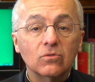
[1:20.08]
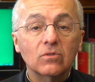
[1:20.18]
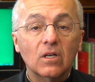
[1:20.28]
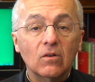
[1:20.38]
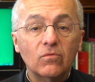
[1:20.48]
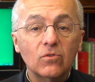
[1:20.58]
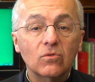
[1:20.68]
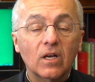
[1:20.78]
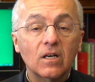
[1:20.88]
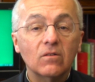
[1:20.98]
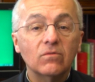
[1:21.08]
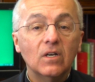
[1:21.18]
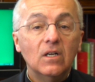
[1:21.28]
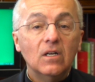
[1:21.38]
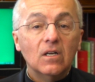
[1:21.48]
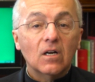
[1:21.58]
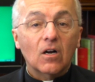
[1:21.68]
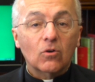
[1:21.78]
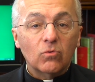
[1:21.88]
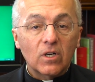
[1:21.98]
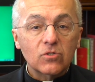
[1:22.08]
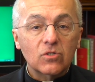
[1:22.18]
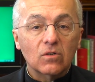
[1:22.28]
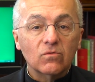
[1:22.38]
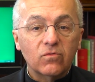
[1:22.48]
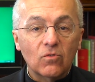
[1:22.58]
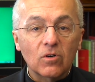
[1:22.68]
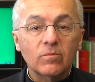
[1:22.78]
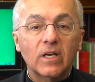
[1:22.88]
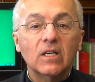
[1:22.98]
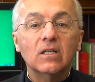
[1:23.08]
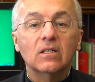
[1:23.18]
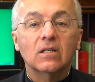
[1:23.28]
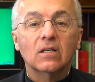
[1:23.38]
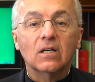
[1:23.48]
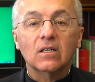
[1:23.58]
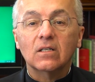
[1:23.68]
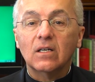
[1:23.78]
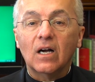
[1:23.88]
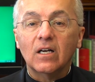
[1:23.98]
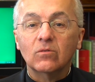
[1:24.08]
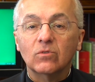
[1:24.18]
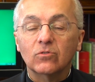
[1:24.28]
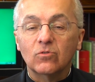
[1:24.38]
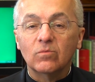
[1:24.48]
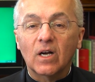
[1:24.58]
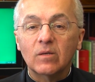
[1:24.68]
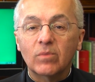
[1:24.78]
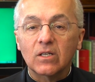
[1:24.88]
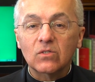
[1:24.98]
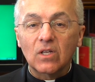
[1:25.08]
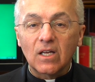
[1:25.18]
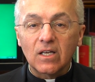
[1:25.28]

you, if you have a question for me, uh, I will do my best to